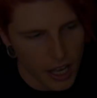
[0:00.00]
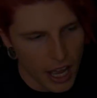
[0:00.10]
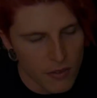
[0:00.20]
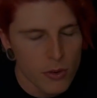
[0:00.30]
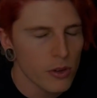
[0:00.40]
I
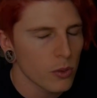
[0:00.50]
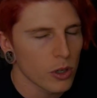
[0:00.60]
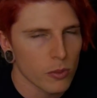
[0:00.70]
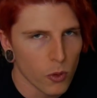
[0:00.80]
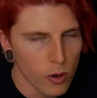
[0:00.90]
haven't really
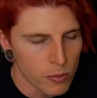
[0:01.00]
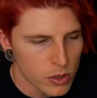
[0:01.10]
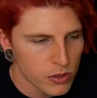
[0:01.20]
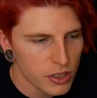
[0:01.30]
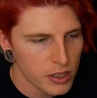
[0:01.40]
worked more on
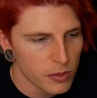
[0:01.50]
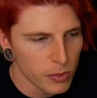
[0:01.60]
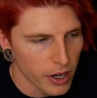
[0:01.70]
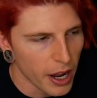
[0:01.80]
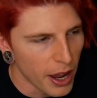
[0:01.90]
music,
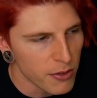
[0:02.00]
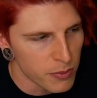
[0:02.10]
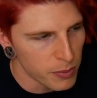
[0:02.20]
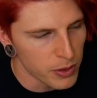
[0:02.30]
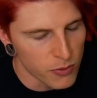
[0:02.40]
but I
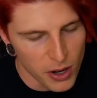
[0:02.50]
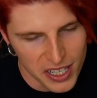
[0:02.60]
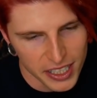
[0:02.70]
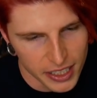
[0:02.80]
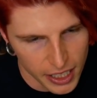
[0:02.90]
have been
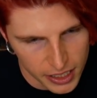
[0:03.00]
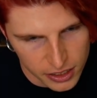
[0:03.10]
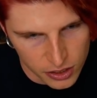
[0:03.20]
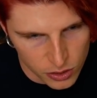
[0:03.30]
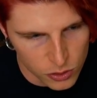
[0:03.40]
very
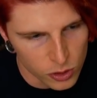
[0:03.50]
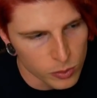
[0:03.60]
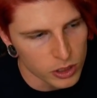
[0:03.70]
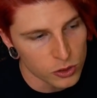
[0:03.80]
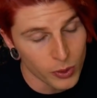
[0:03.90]
dedicated to
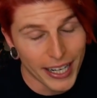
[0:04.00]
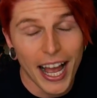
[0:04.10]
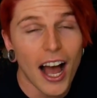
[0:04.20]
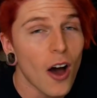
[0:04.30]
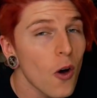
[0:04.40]
YouTube because when I
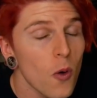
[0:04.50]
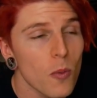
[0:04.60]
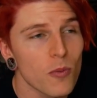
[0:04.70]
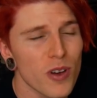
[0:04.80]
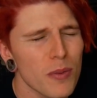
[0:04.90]
got
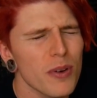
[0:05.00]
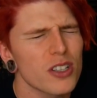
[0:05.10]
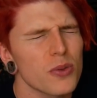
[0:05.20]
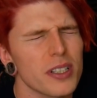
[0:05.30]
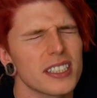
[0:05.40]
home February
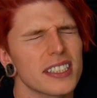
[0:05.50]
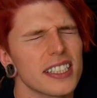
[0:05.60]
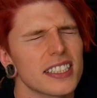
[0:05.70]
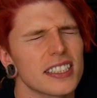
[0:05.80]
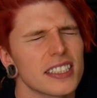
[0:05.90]

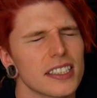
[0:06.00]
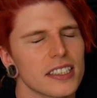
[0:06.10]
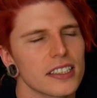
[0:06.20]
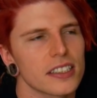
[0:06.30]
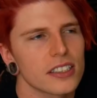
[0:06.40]
26,
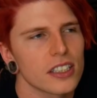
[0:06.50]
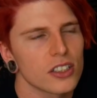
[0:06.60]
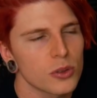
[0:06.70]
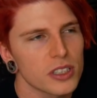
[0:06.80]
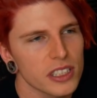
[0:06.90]

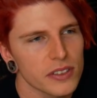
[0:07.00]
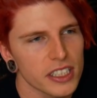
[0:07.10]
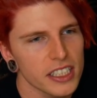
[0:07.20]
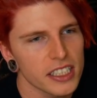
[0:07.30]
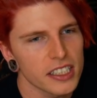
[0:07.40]

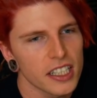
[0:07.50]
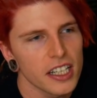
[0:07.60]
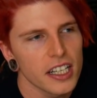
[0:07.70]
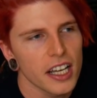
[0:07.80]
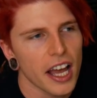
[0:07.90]
2017,
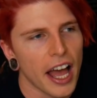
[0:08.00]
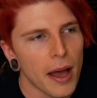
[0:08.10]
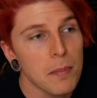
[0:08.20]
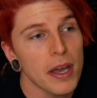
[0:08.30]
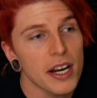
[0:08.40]

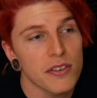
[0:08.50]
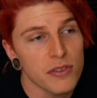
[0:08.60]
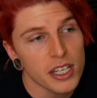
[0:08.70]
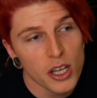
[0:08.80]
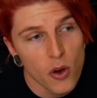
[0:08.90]
I made a
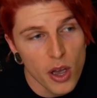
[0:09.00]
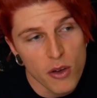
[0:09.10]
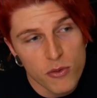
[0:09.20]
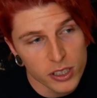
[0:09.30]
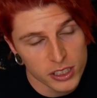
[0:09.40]
video
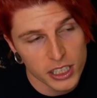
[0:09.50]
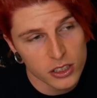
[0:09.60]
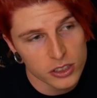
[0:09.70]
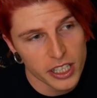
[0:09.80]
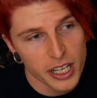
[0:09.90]
every
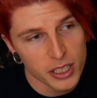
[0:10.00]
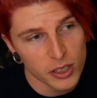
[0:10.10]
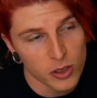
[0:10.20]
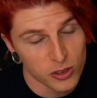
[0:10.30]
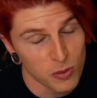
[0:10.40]
single
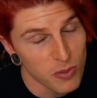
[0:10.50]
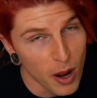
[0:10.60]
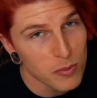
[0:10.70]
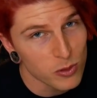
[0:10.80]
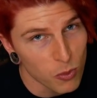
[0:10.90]
day,
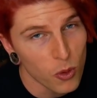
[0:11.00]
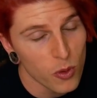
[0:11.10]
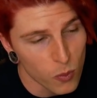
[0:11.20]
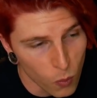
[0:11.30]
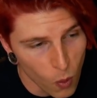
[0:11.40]
sometimes more
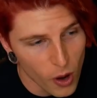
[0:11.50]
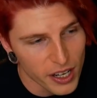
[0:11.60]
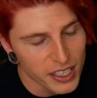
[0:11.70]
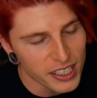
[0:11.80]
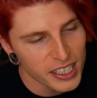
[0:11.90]
than
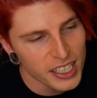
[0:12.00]
one,